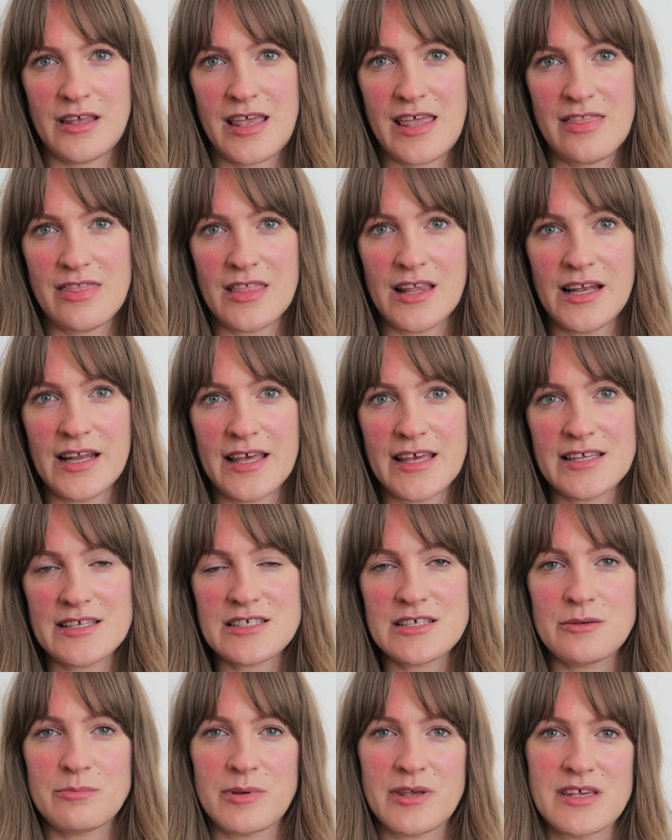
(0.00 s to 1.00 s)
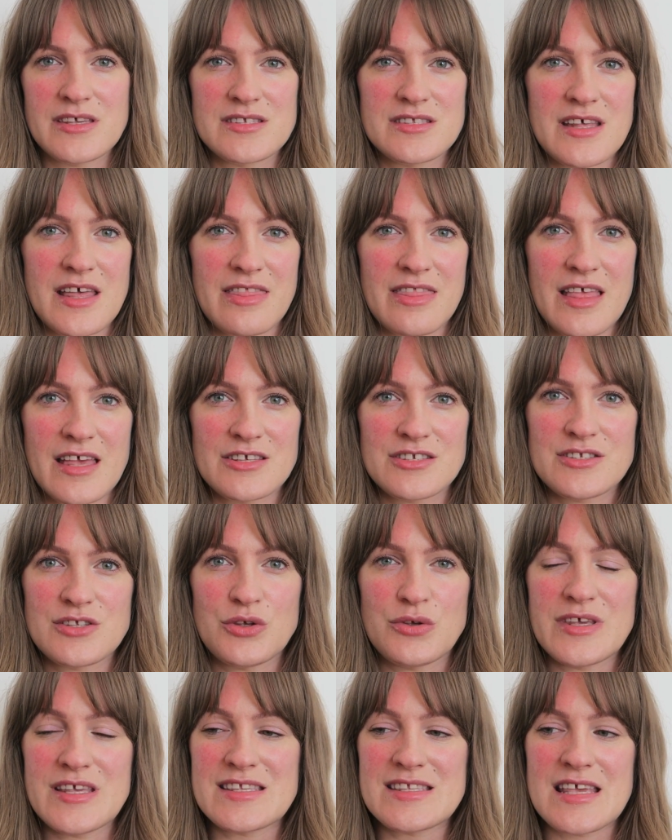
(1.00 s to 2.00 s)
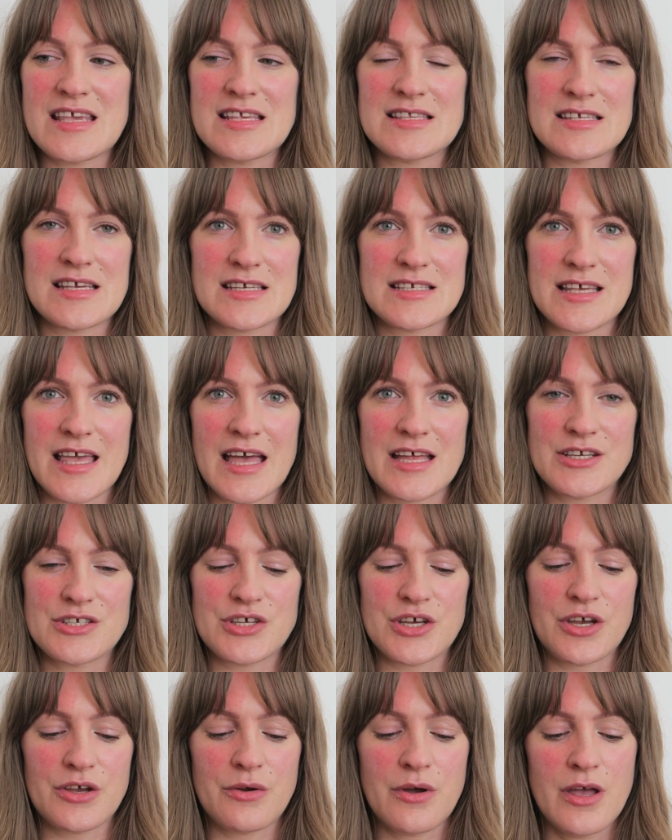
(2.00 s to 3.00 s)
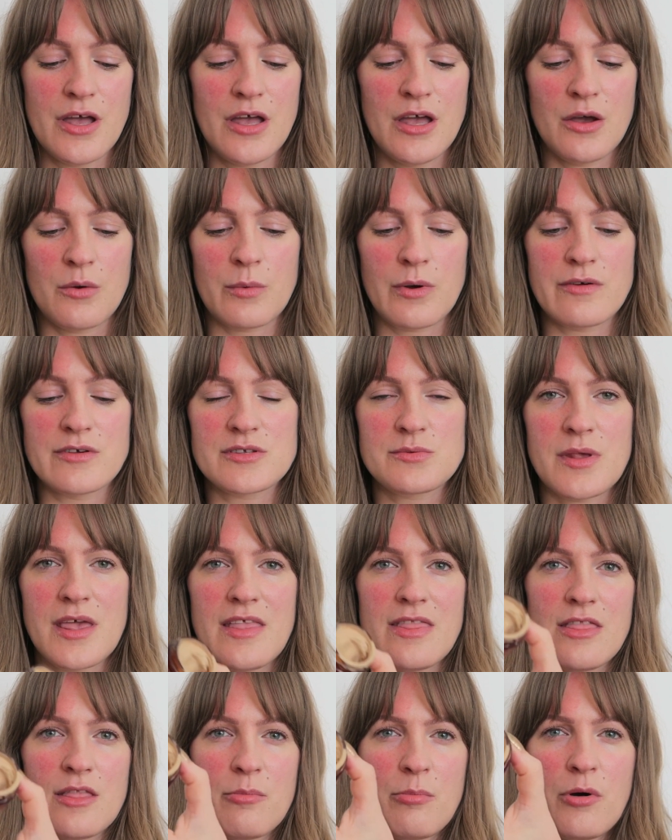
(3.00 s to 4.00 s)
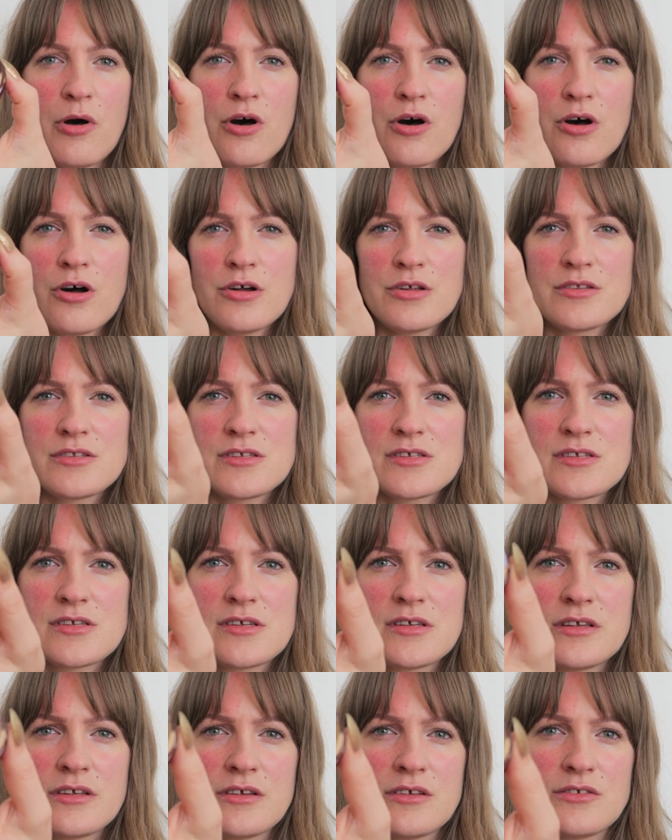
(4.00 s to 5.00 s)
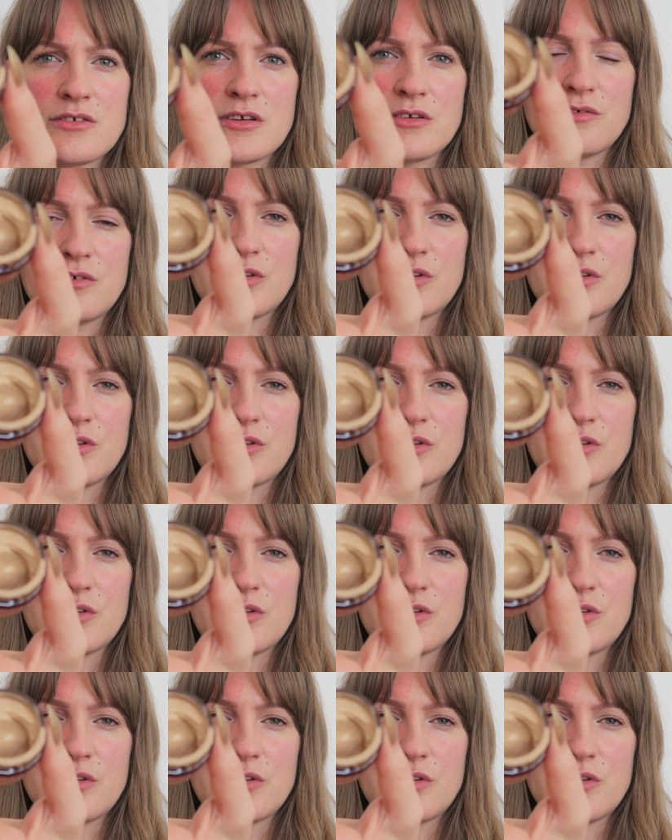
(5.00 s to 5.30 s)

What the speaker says: in the lid, because then it's easier to get to. Whereas in the pot, I don't